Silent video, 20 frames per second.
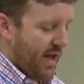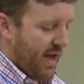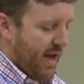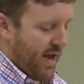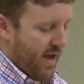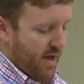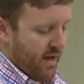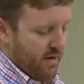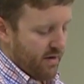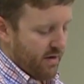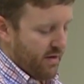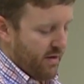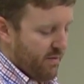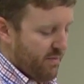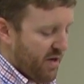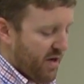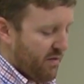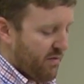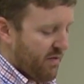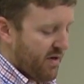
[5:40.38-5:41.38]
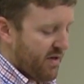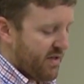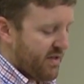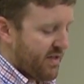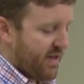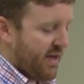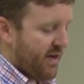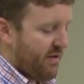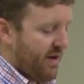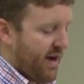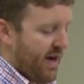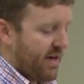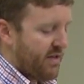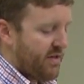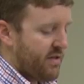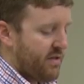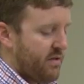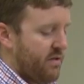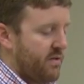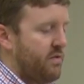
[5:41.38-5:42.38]
And the big one is
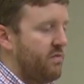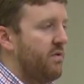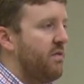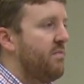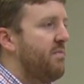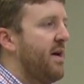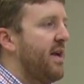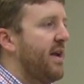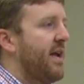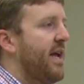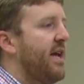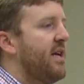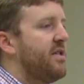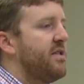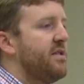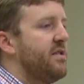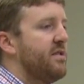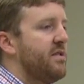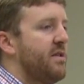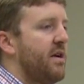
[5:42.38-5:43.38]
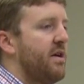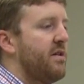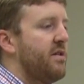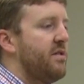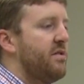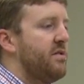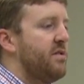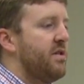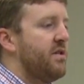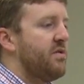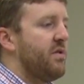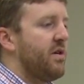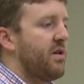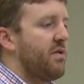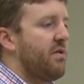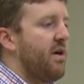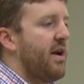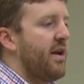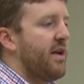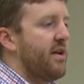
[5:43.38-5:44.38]
interactions with medications that are used to treat
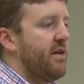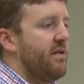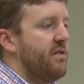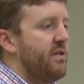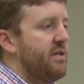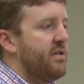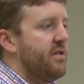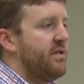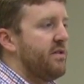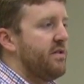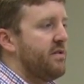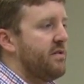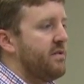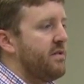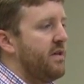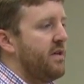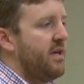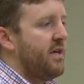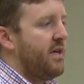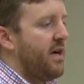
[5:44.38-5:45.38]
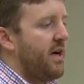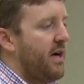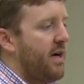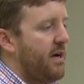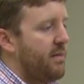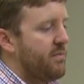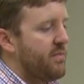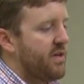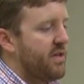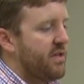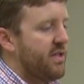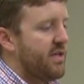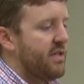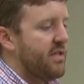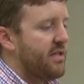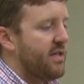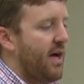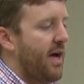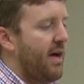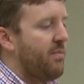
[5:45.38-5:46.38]
chronic illnesses, um, such
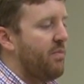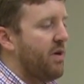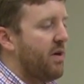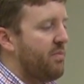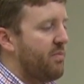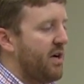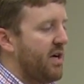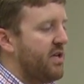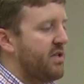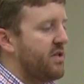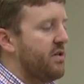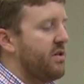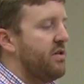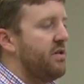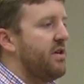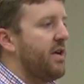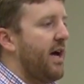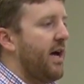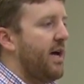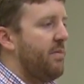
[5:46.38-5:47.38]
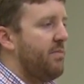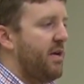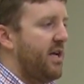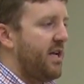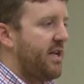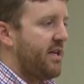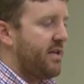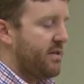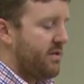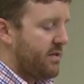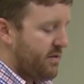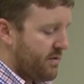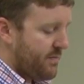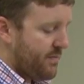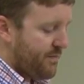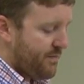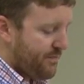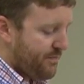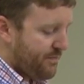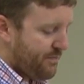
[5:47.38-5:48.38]
as high blood pressure, diabetes,
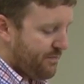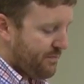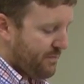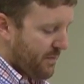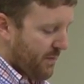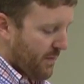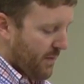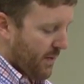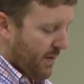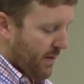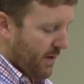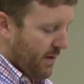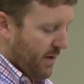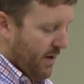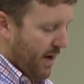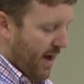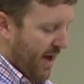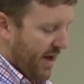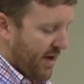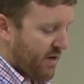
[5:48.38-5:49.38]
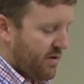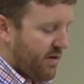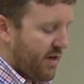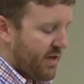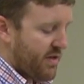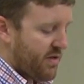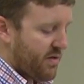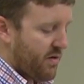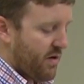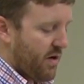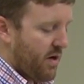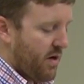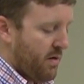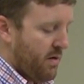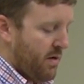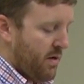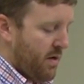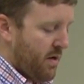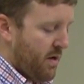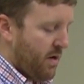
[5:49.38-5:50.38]
high cholesterol,
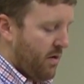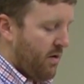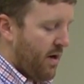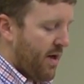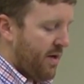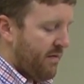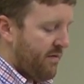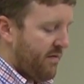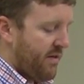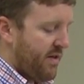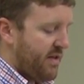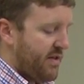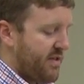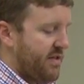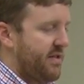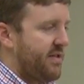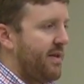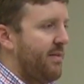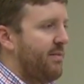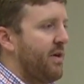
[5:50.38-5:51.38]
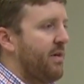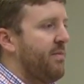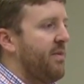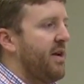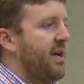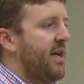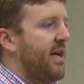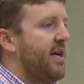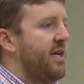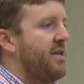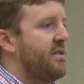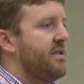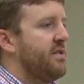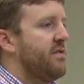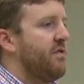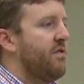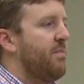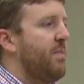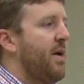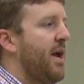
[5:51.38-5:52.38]
a lot of these systemic medications
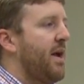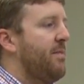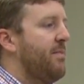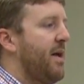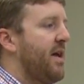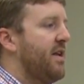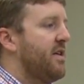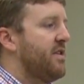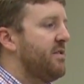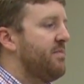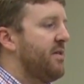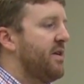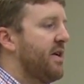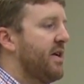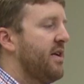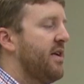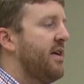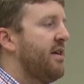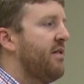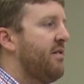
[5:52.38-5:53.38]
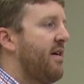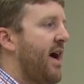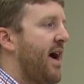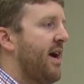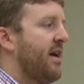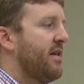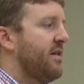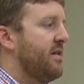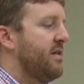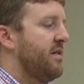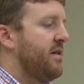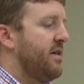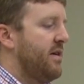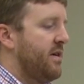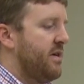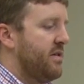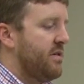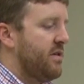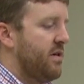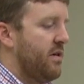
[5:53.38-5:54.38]
for pain management can interact.
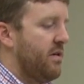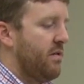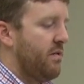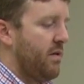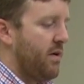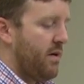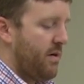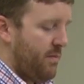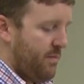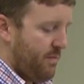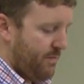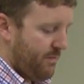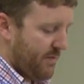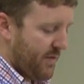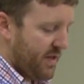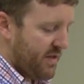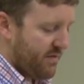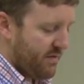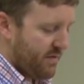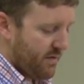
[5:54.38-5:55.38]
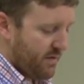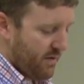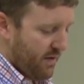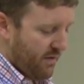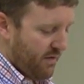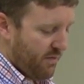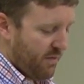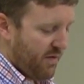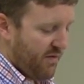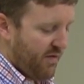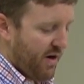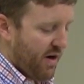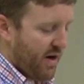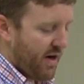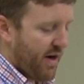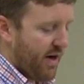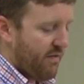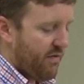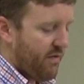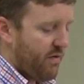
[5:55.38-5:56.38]
So uh, you have to be very
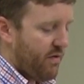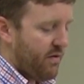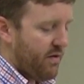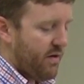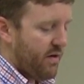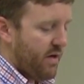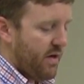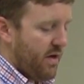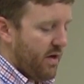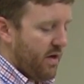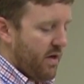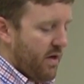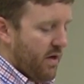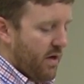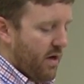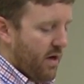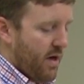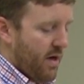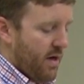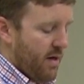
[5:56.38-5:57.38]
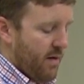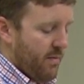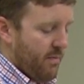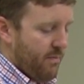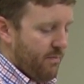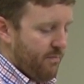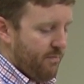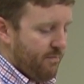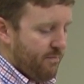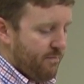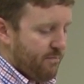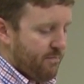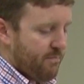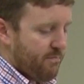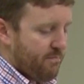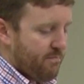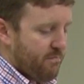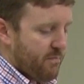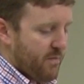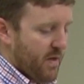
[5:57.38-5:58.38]
careful, and um,
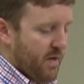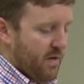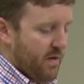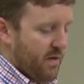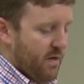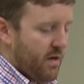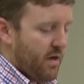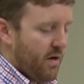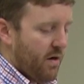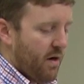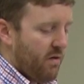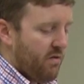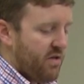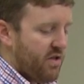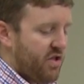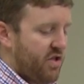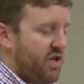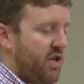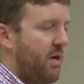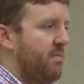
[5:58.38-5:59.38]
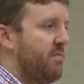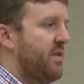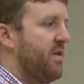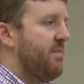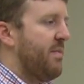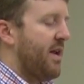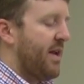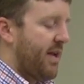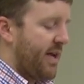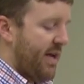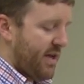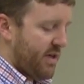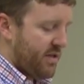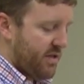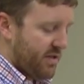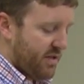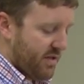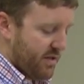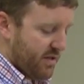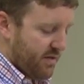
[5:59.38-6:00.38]
you don't always jump to
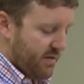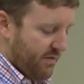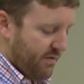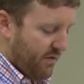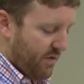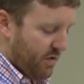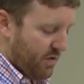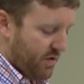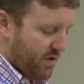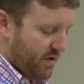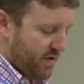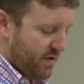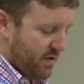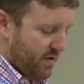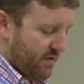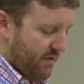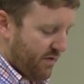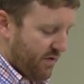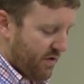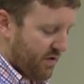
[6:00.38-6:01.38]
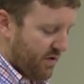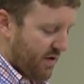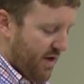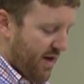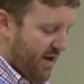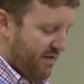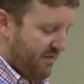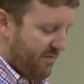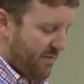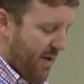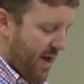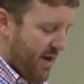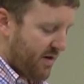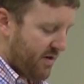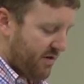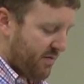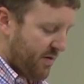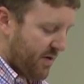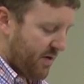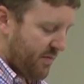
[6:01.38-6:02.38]
medications as the first first line of
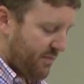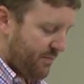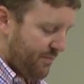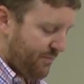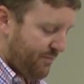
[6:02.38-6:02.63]
management.